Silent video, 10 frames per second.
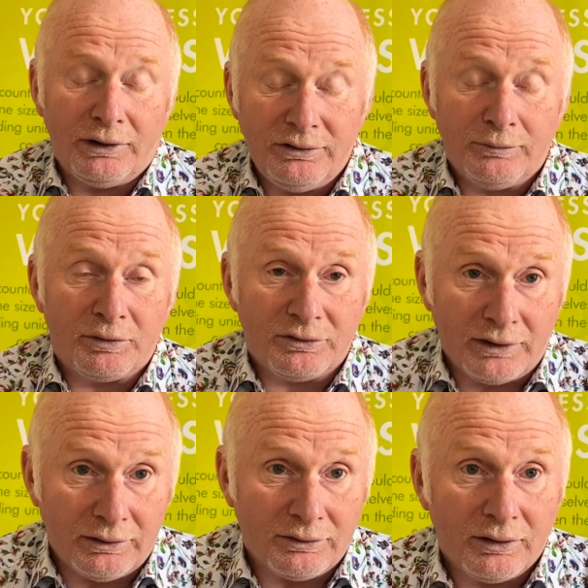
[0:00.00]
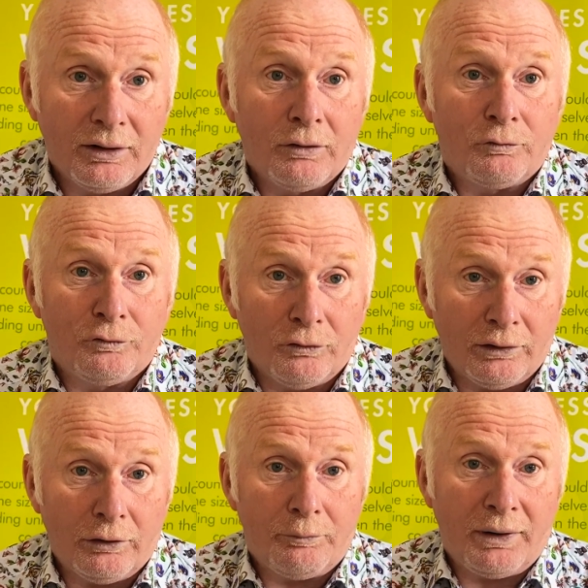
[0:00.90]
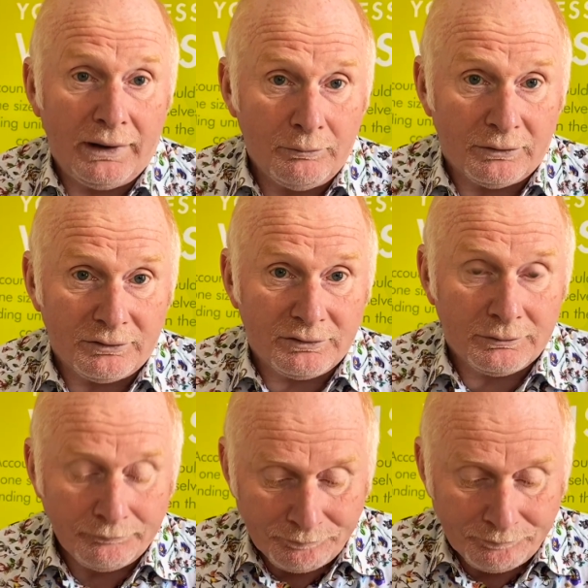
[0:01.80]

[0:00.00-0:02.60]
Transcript: 80% furlough payments.